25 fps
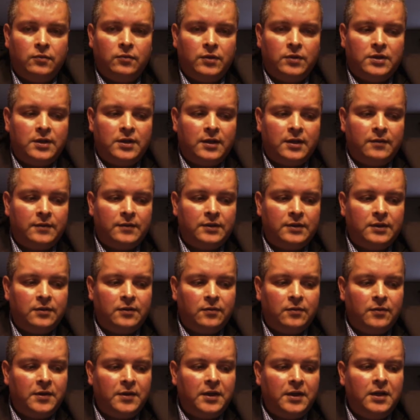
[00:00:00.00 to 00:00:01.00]
we talked about that
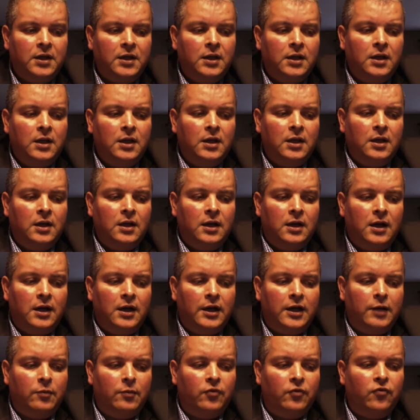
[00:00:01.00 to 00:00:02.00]
already.
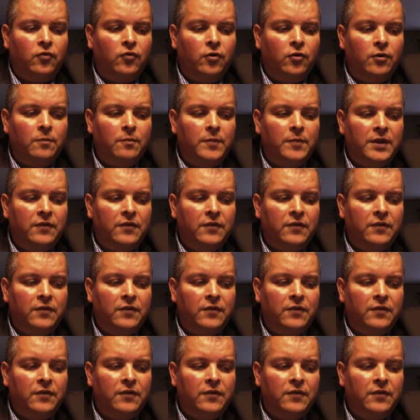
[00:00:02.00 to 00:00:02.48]
Number four, meet